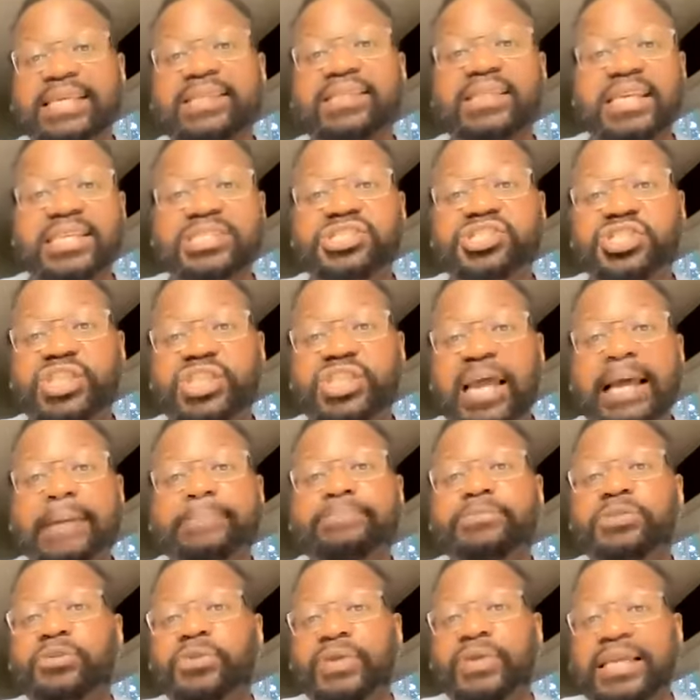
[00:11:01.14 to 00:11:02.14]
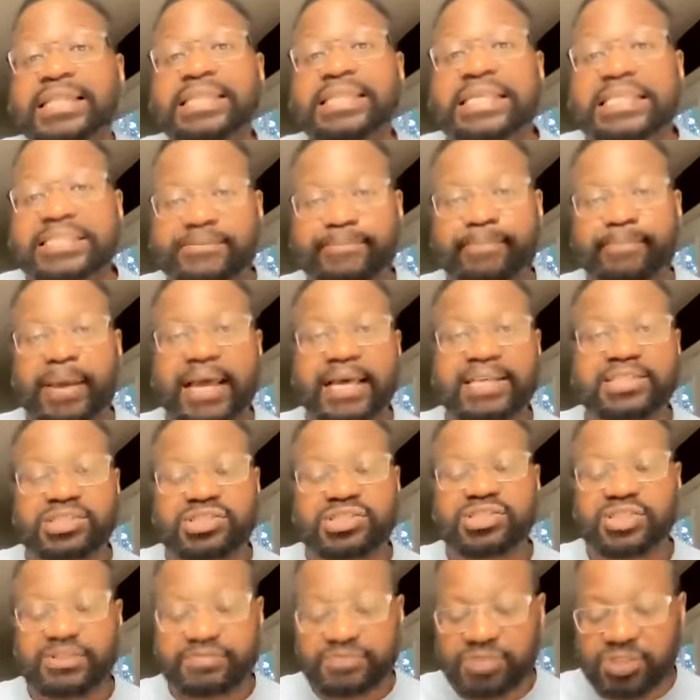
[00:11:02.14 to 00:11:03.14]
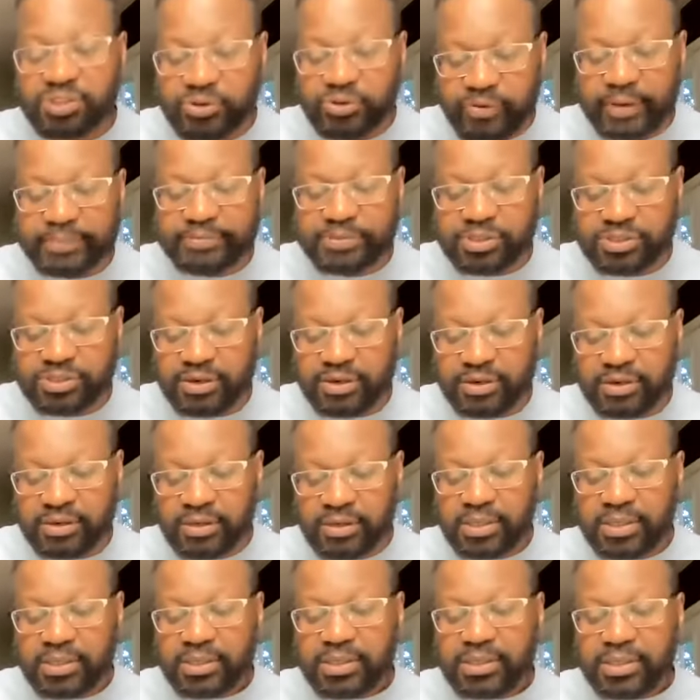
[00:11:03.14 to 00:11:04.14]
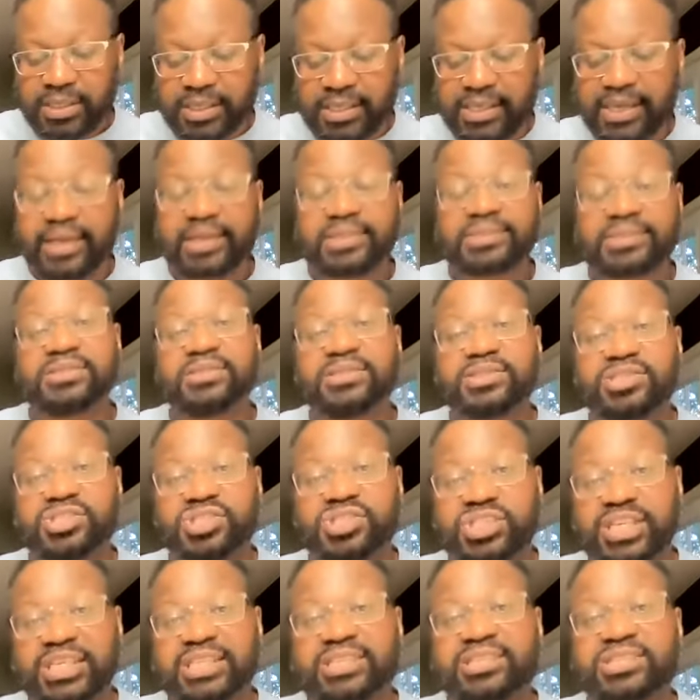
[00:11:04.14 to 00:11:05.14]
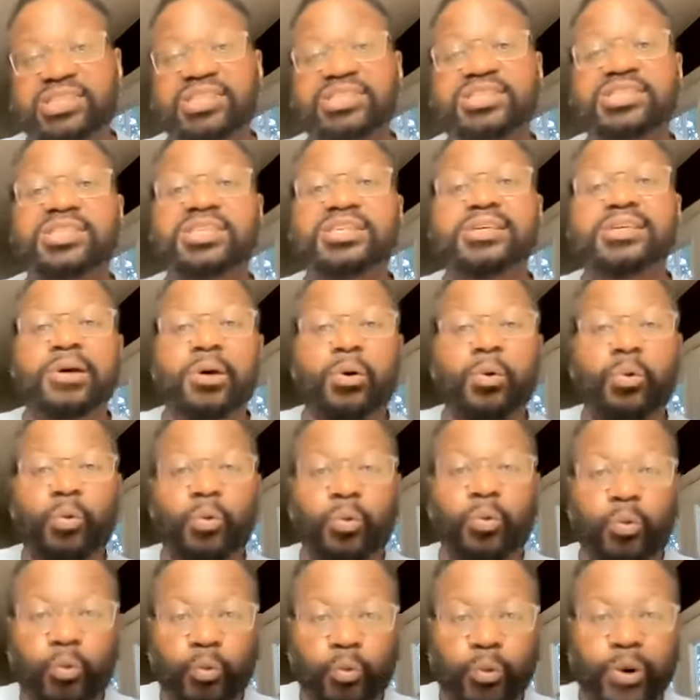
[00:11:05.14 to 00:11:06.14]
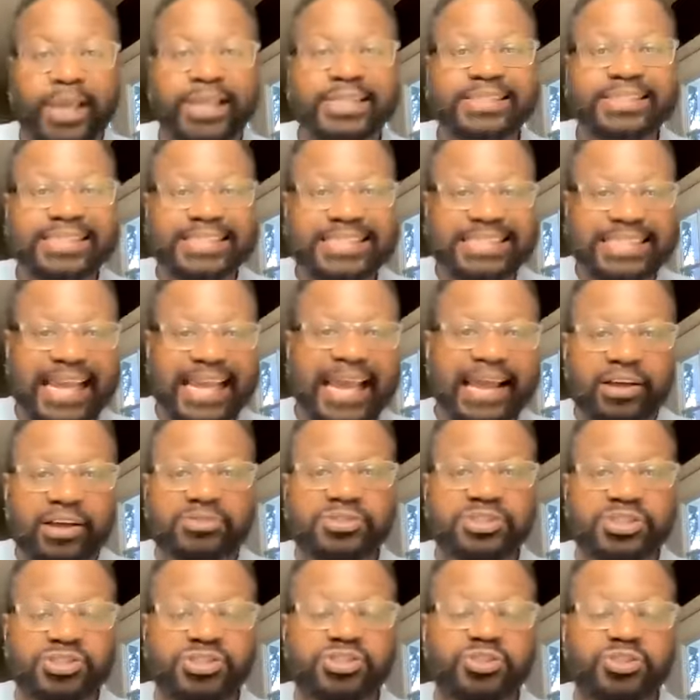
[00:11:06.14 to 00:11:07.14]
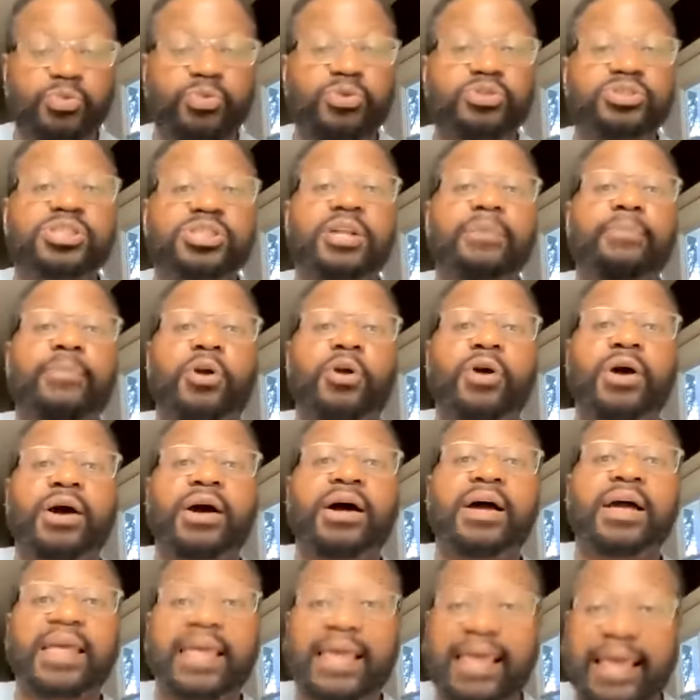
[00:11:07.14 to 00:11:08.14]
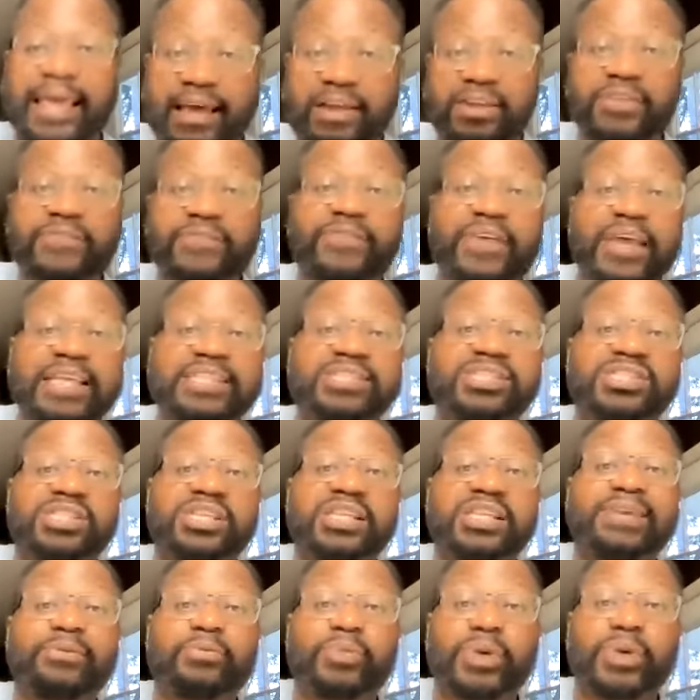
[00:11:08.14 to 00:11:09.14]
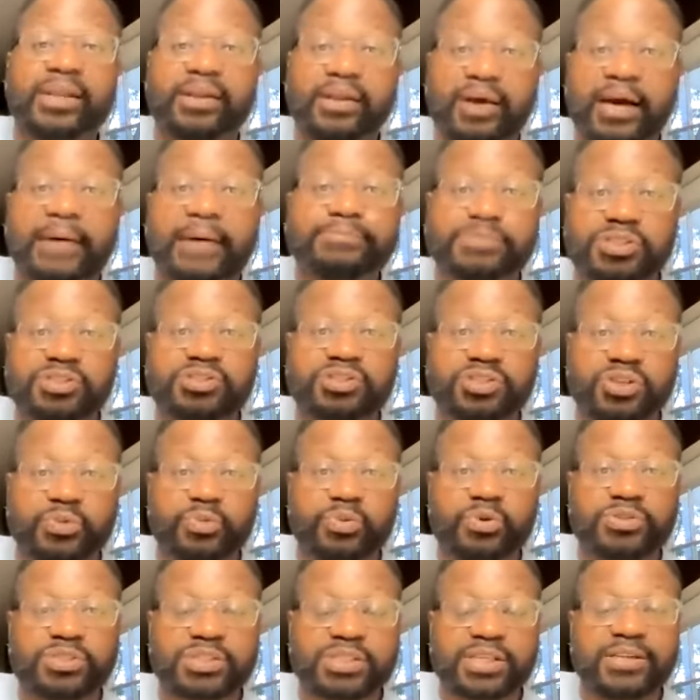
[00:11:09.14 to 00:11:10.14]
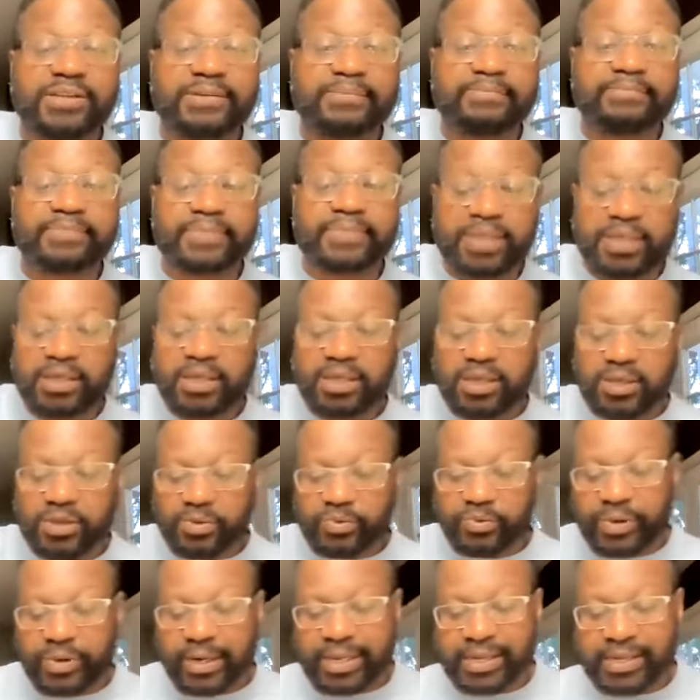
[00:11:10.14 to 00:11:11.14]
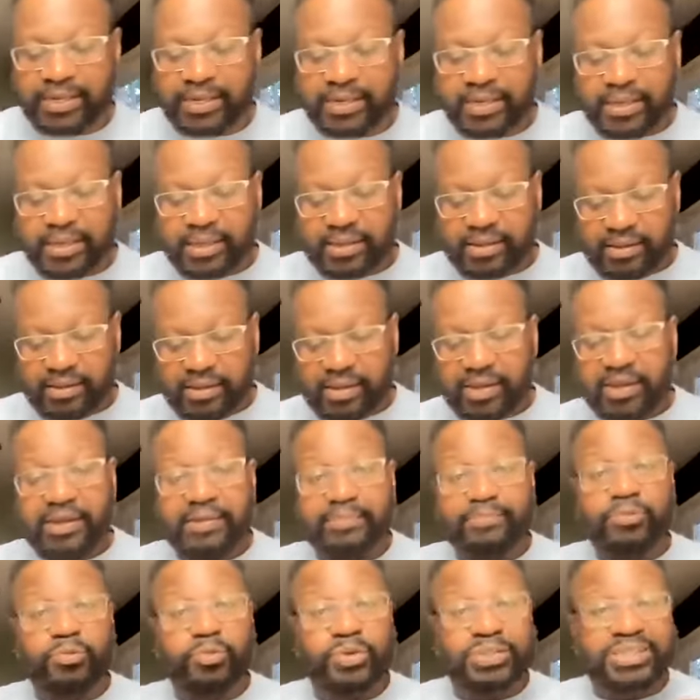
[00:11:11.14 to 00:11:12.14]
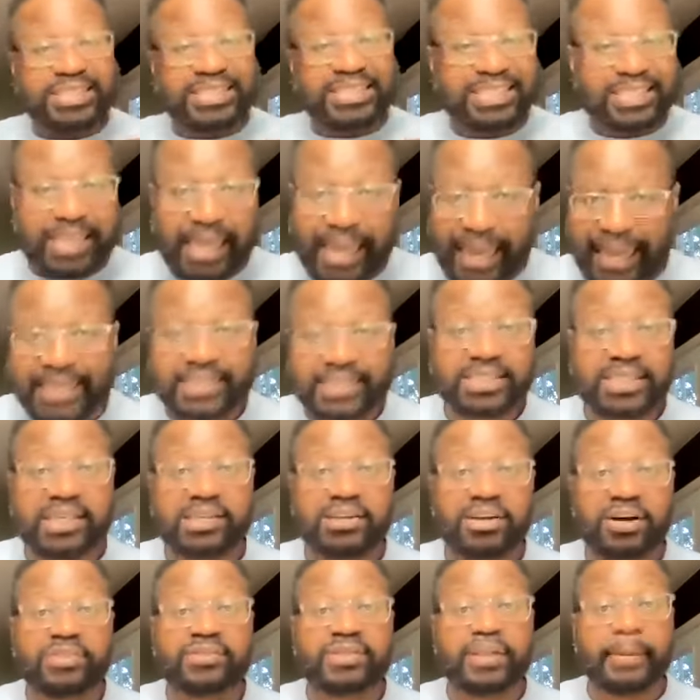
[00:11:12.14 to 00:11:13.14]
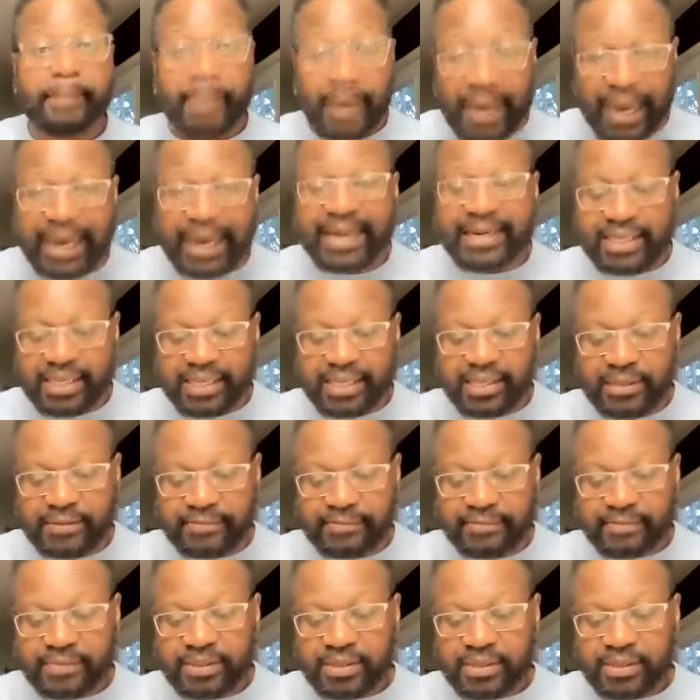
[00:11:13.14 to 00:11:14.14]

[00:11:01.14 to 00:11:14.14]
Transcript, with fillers: in this chapter, in this passage of scripture Yes, Jesus went down to Jerusalem or elevation, he went up to Jerusalem, right? Um, which is taxing on the body.